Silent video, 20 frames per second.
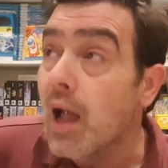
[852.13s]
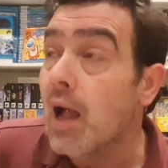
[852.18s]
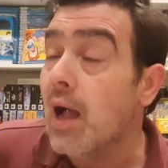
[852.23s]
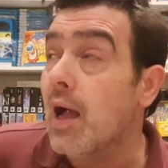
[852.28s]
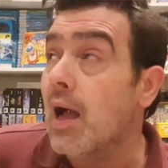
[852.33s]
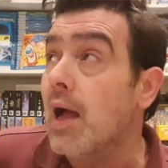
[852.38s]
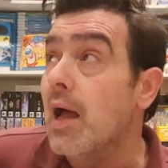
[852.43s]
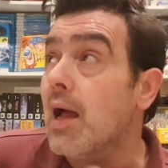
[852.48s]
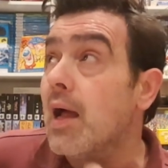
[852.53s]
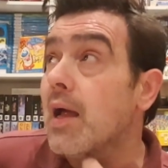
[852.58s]

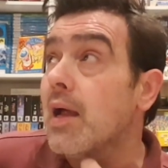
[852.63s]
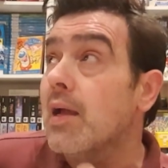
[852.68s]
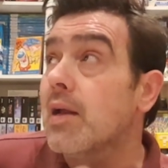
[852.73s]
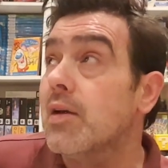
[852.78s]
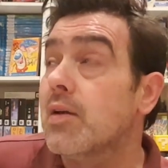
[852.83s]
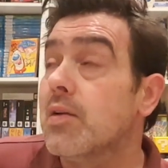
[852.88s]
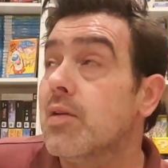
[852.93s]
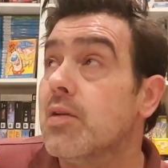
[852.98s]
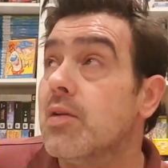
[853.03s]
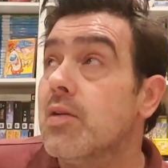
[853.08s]

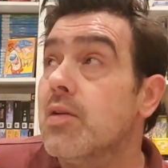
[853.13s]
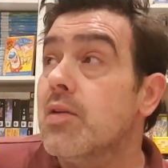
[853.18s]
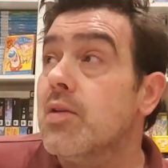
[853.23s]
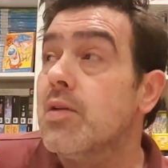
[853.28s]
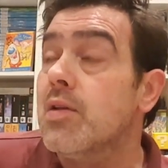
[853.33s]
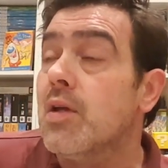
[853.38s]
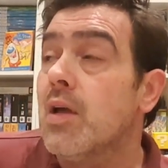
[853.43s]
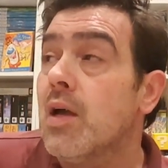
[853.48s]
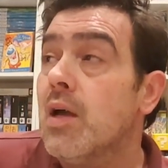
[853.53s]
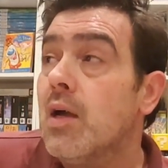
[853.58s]

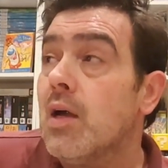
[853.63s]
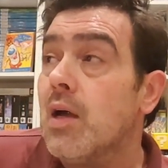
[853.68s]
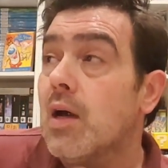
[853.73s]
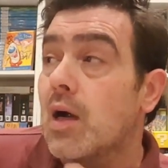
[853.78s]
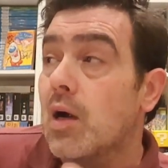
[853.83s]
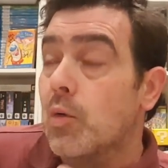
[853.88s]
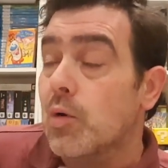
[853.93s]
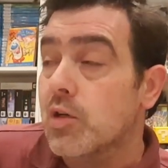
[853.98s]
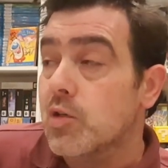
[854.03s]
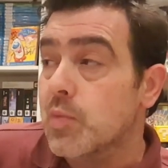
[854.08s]
and
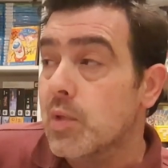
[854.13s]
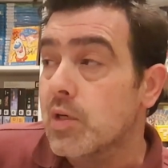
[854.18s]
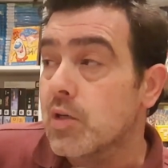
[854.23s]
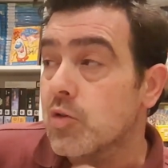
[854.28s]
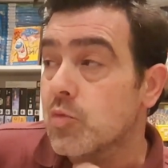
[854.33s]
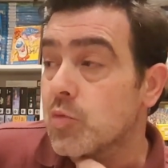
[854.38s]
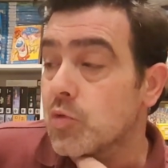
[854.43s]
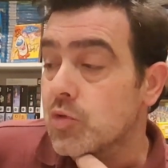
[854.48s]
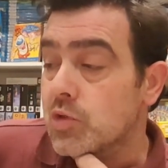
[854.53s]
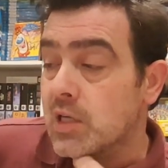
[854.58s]
I want to
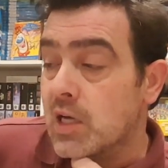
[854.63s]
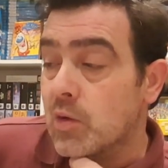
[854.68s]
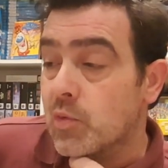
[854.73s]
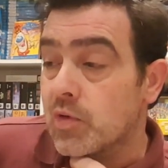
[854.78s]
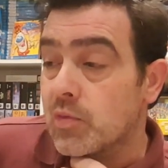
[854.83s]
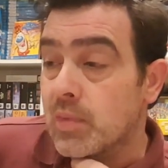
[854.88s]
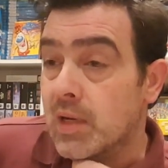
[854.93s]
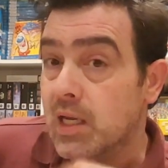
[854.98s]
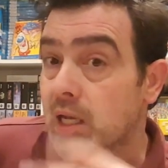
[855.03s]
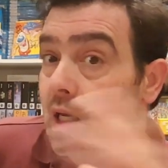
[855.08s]
spend as much
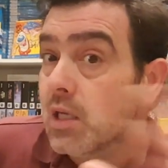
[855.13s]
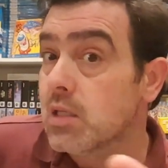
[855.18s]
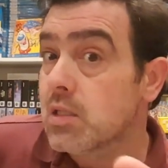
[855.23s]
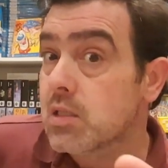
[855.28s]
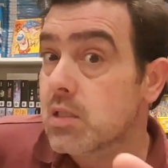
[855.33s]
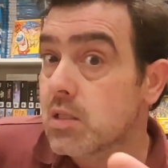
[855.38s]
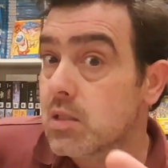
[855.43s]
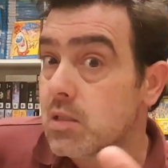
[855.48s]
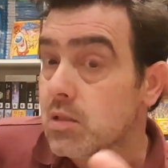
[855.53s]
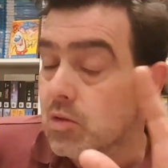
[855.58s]
time with my
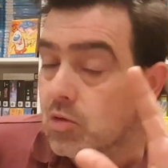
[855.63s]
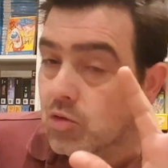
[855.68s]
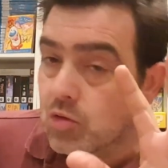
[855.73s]
kids